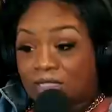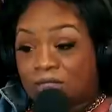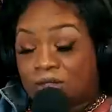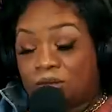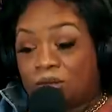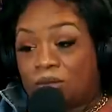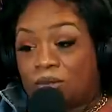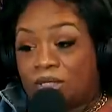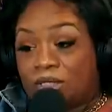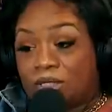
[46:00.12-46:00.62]

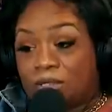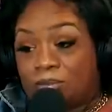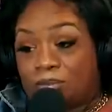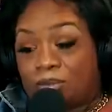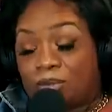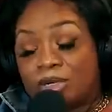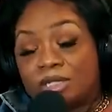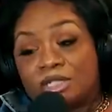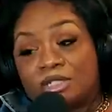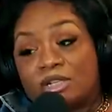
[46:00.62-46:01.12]
you know, in, in
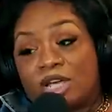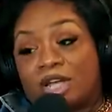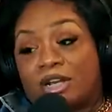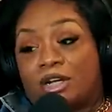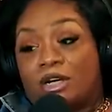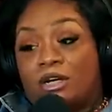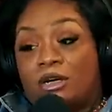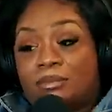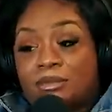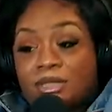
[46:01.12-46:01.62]
prison, you got
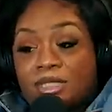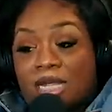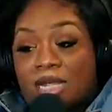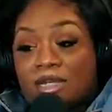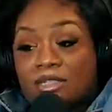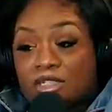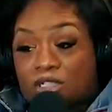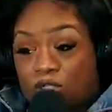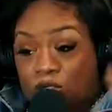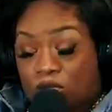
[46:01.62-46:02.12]
a
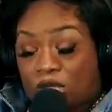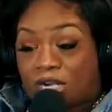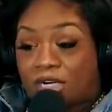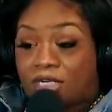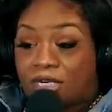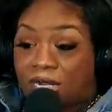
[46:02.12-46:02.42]
upstairs and you got a